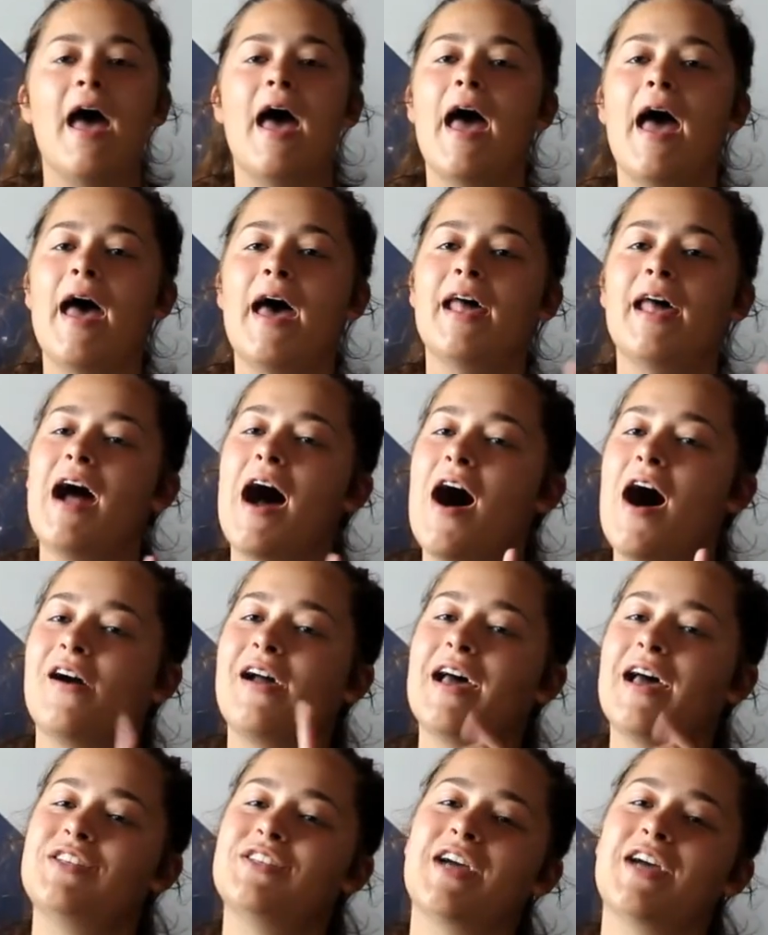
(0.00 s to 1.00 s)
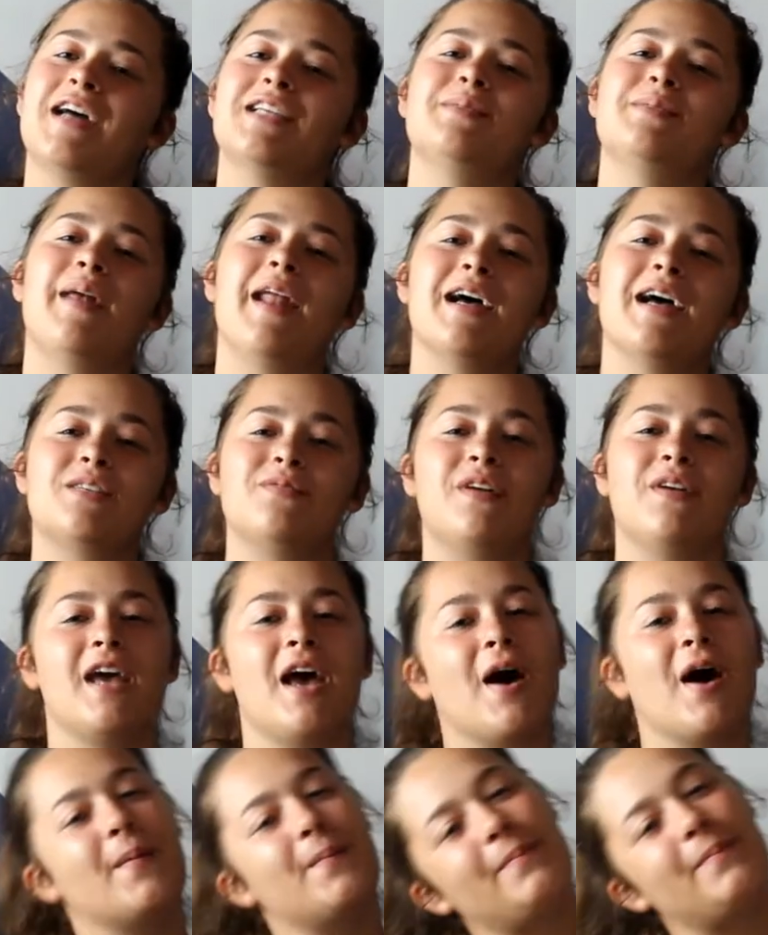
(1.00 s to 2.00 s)
and I'll catch you guys in my next
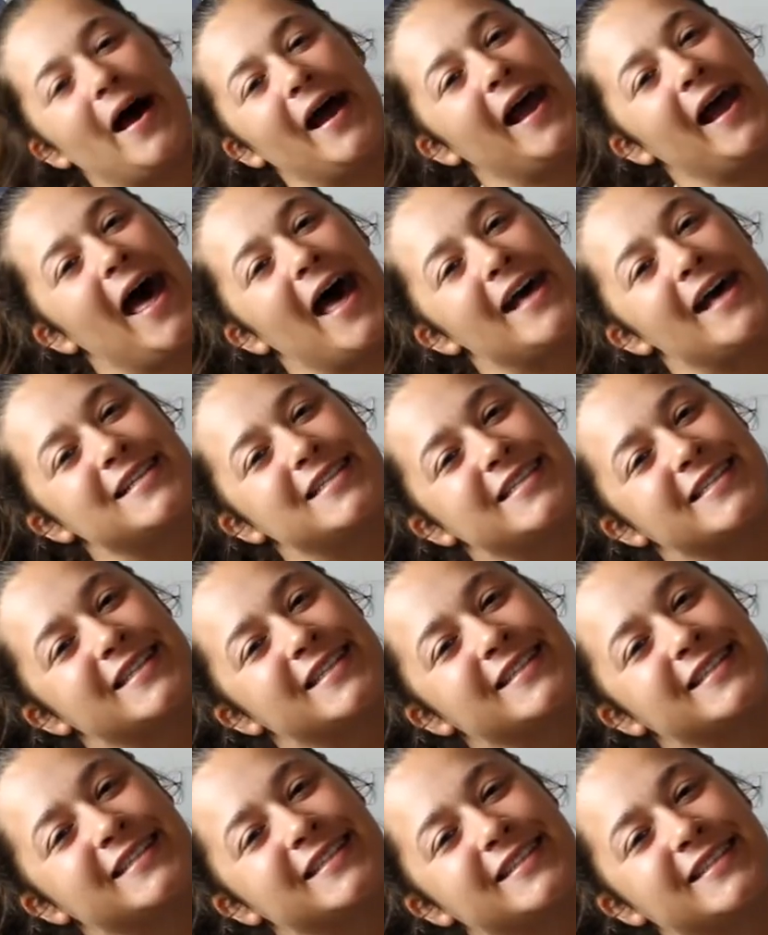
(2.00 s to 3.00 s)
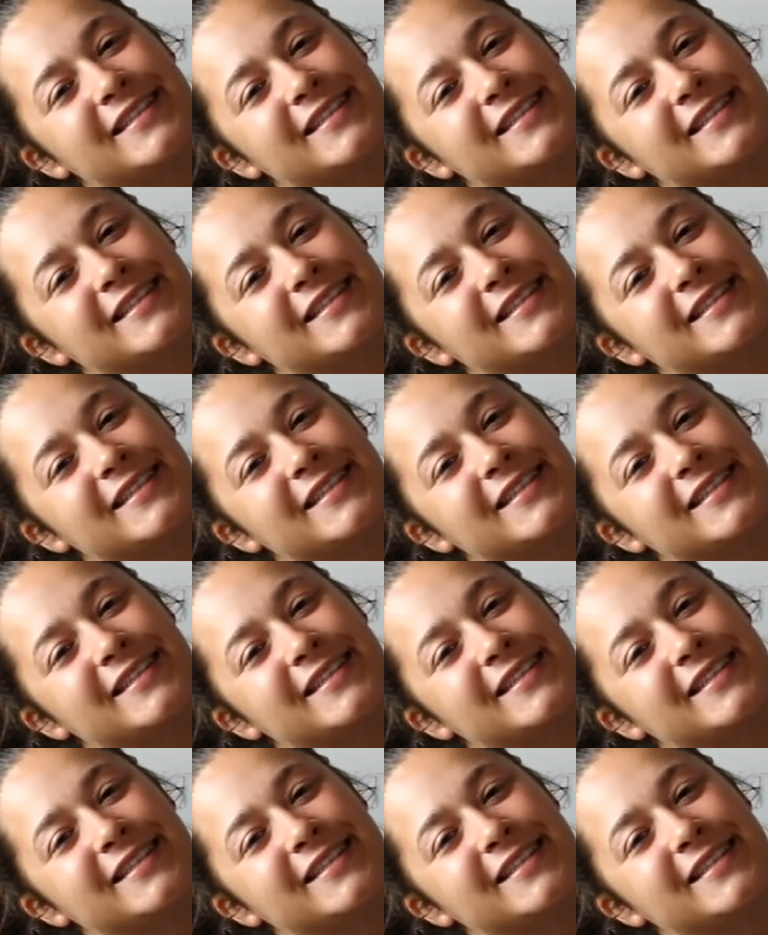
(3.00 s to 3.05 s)
video. Bye guys!